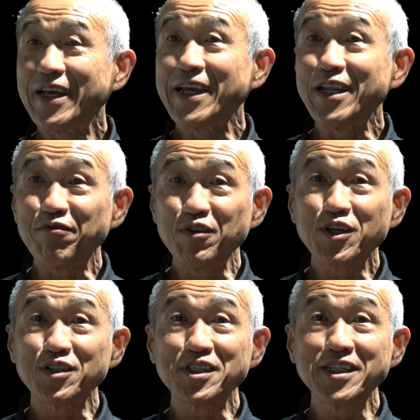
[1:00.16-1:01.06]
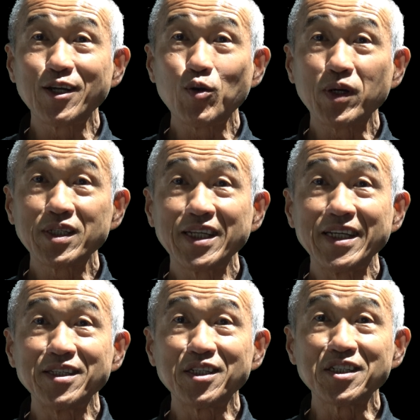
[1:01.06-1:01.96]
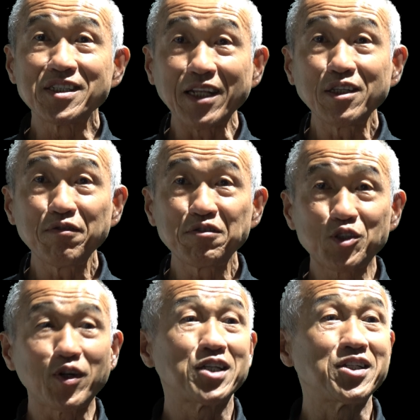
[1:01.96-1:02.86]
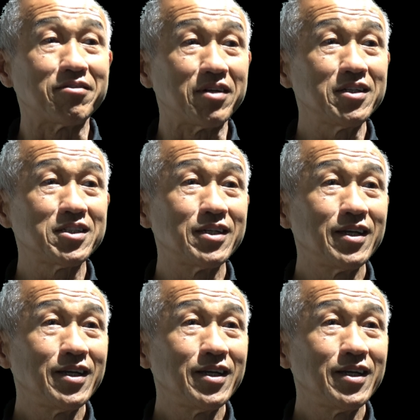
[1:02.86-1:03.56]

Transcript: and if you consider what the incentive structure is,